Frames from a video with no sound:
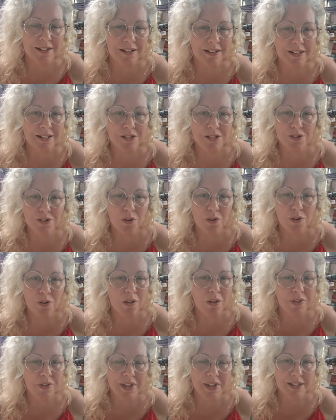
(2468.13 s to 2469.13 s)
These are all
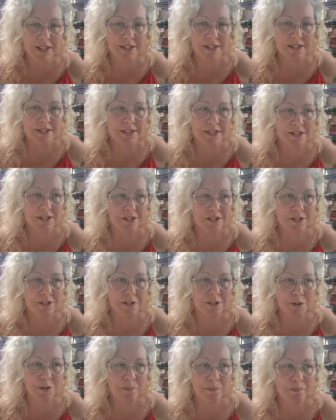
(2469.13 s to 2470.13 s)
things that are
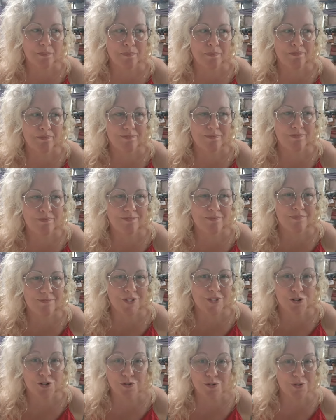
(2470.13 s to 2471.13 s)

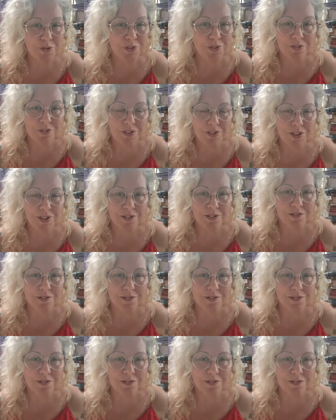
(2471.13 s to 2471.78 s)
the truth of you.